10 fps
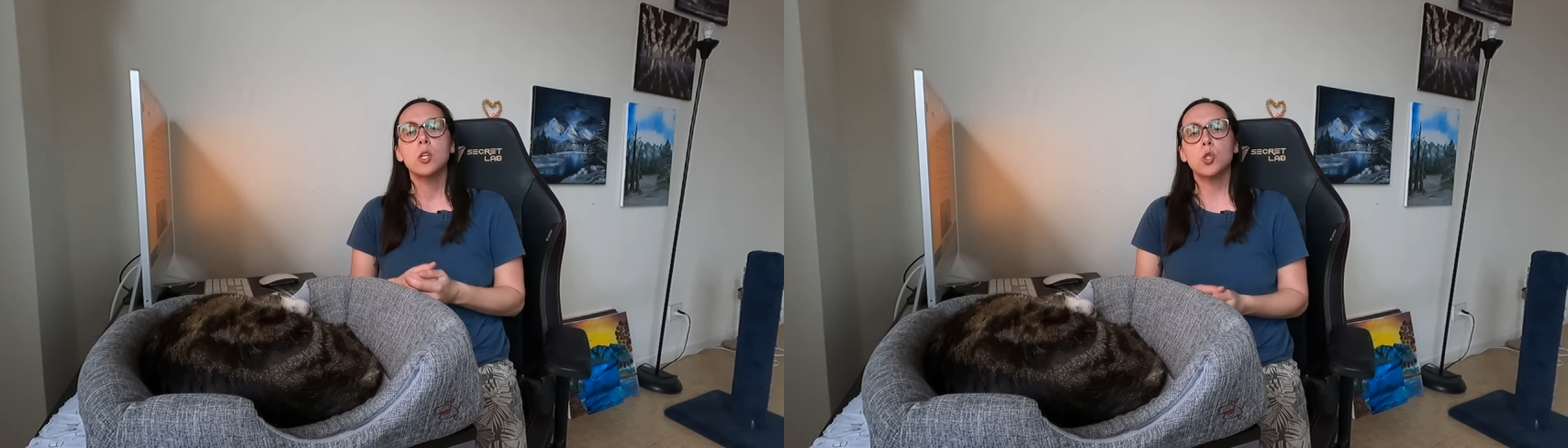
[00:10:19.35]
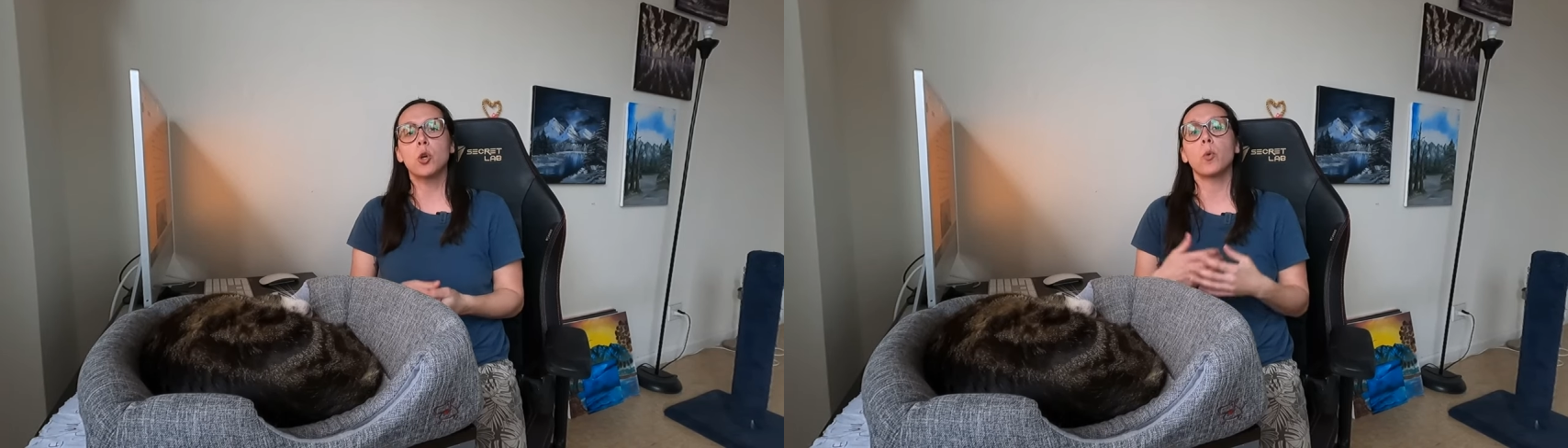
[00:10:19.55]

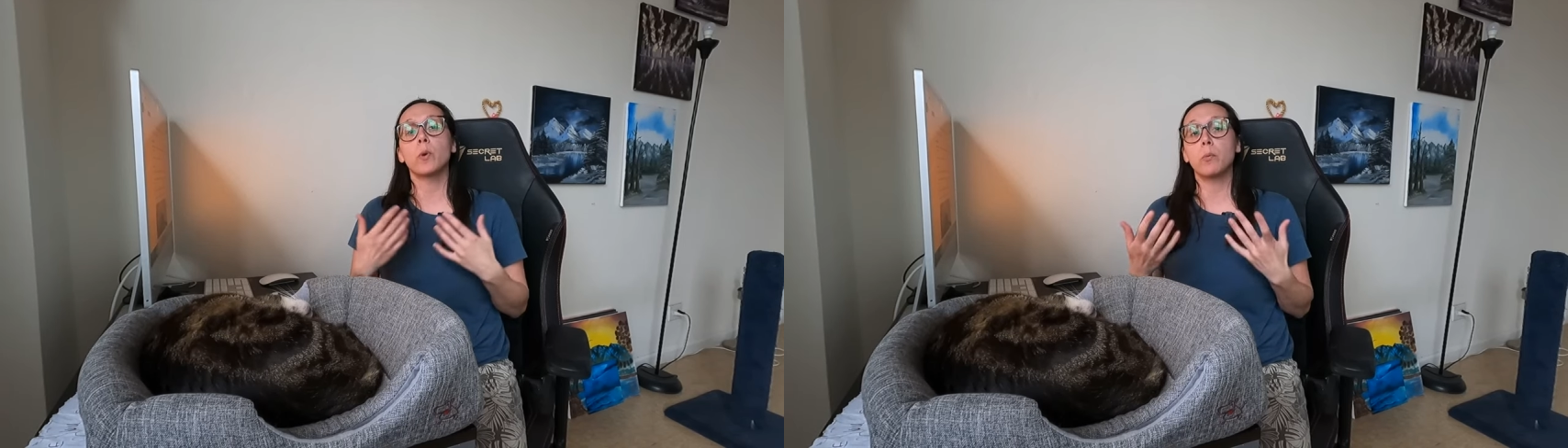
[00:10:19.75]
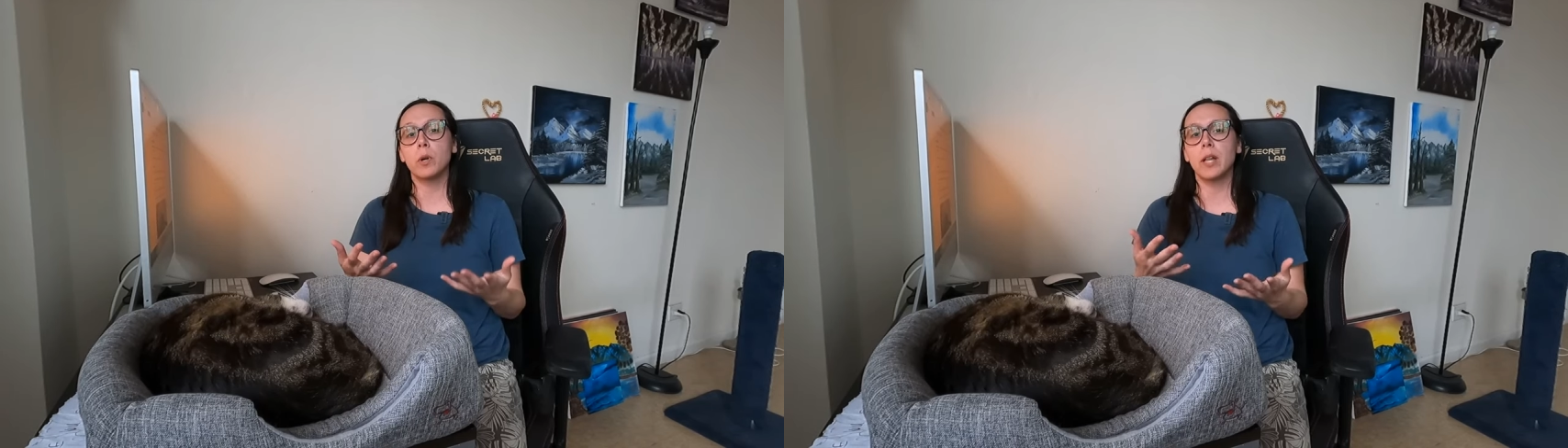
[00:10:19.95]
so
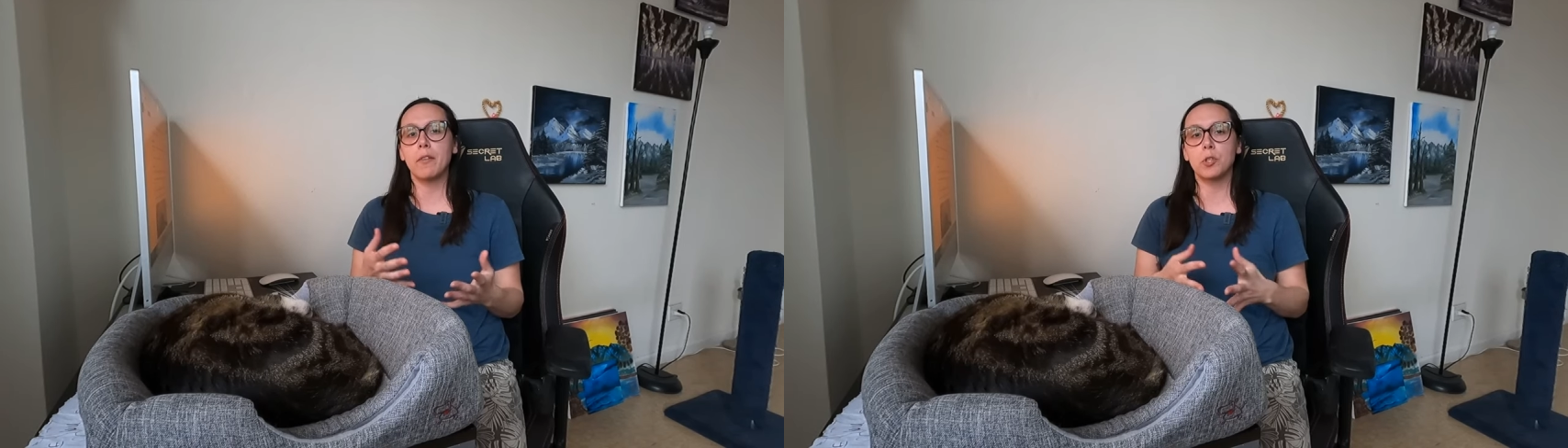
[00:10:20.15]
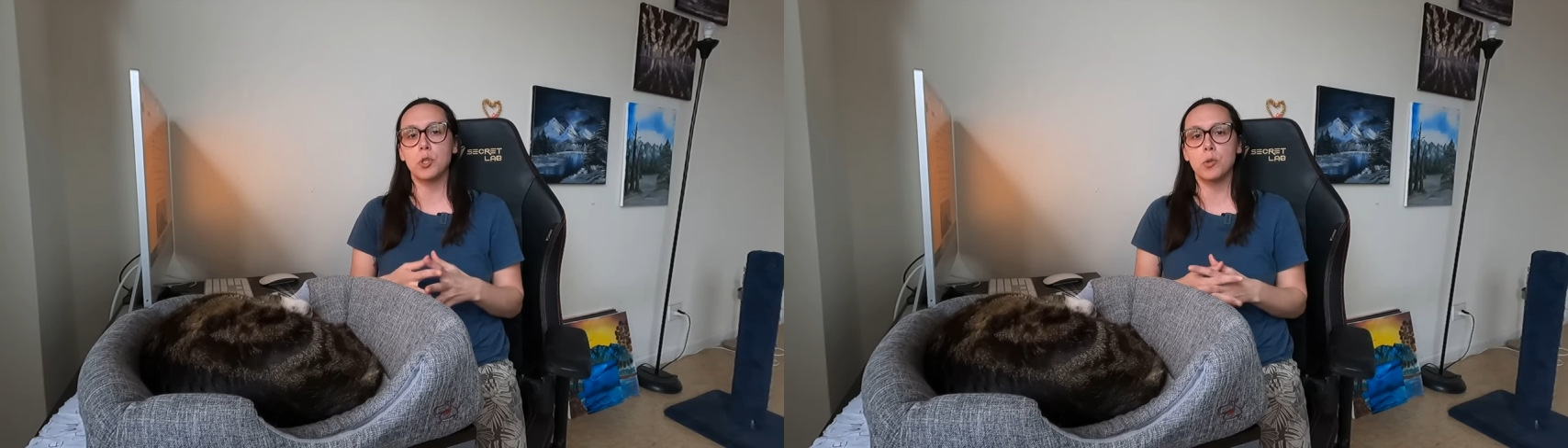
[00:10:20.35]
we will
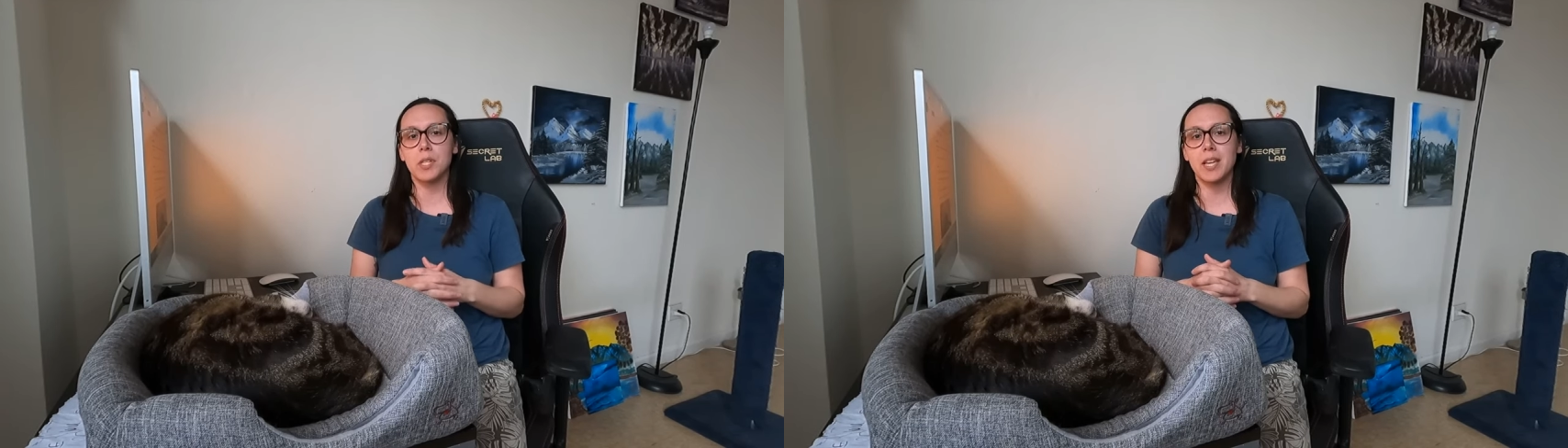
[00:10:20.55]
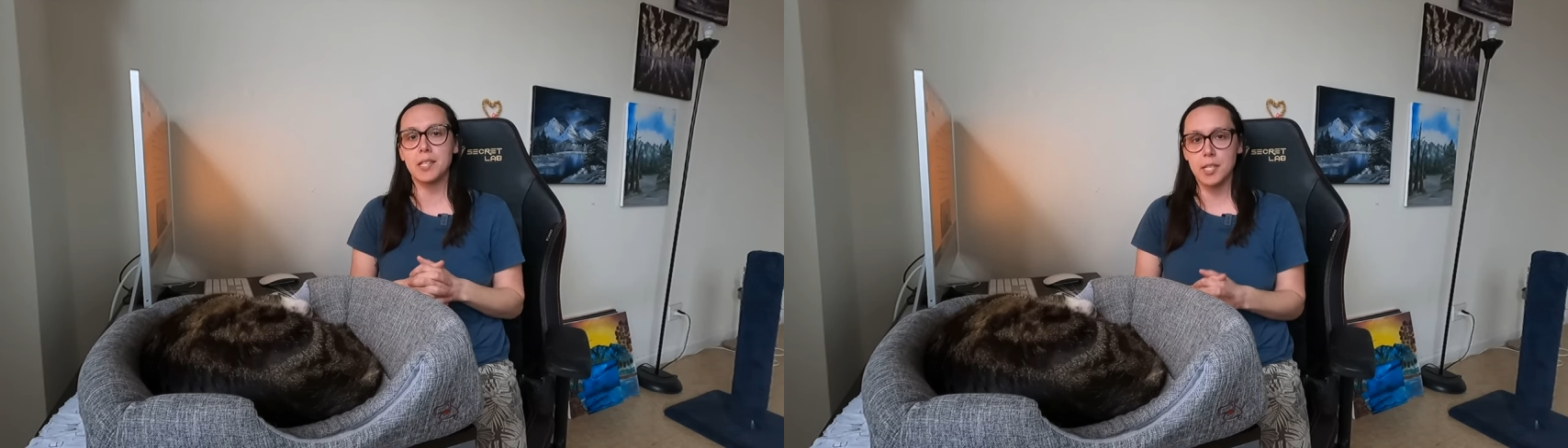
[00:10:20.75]
have to
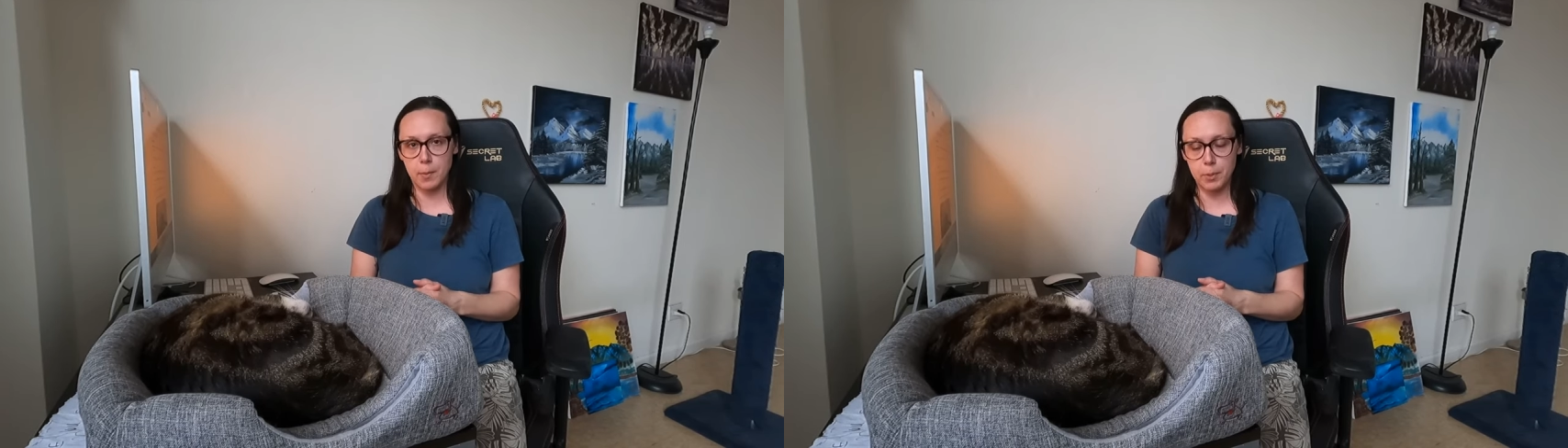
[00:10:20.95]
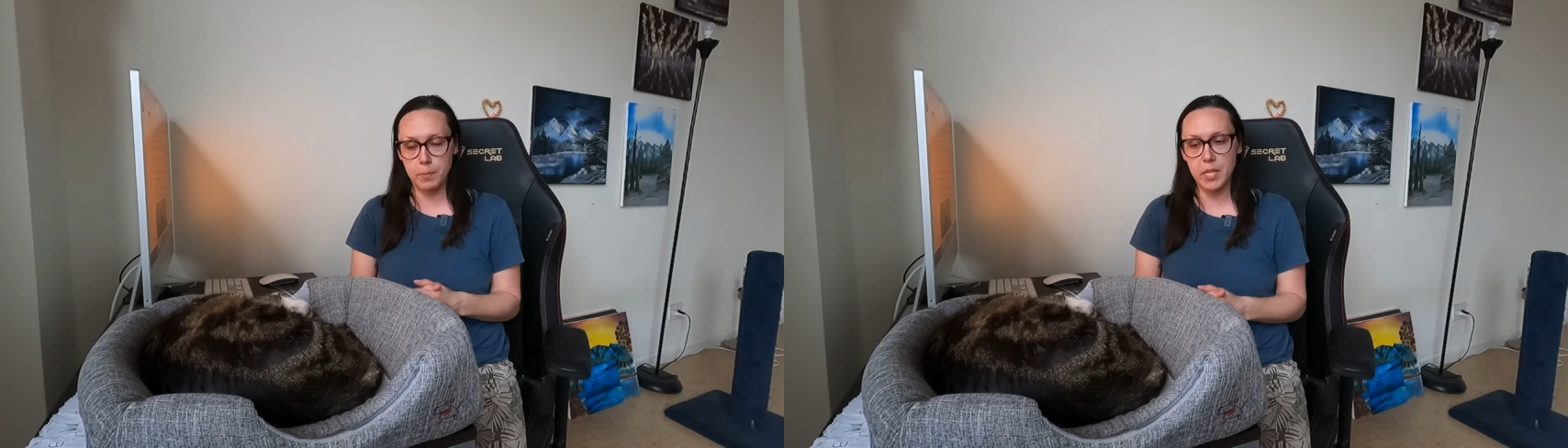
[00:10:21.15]
use a
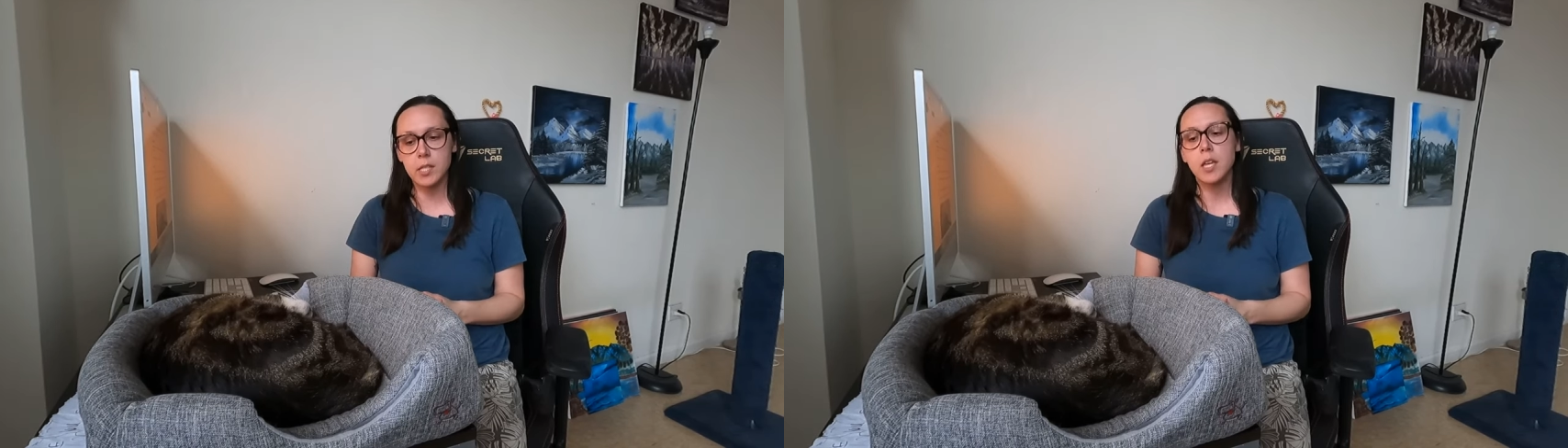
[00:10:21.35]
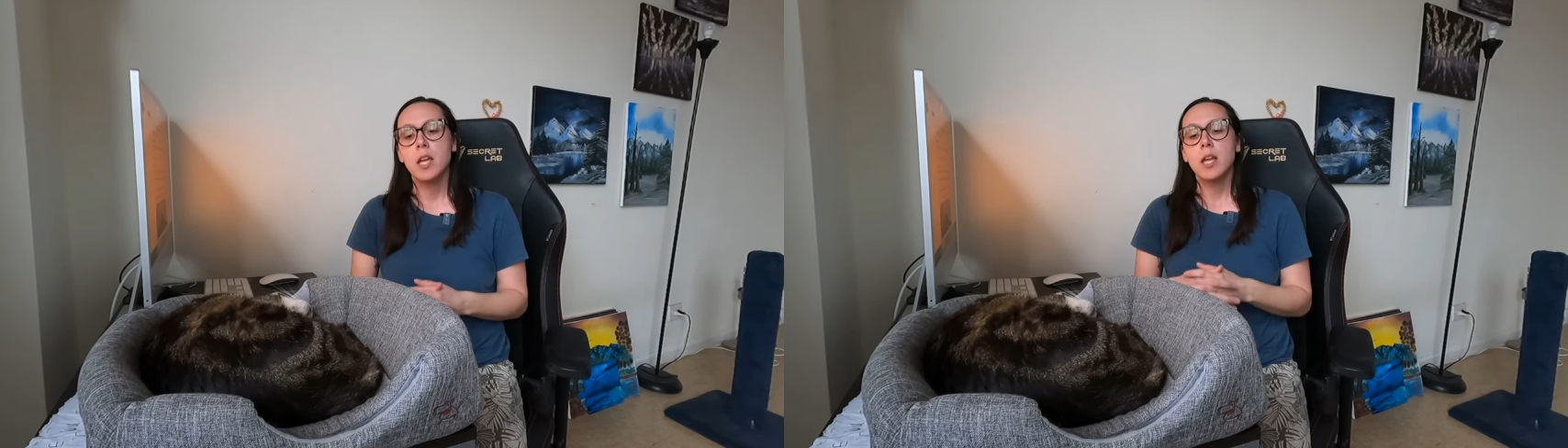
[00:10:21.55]
supplement.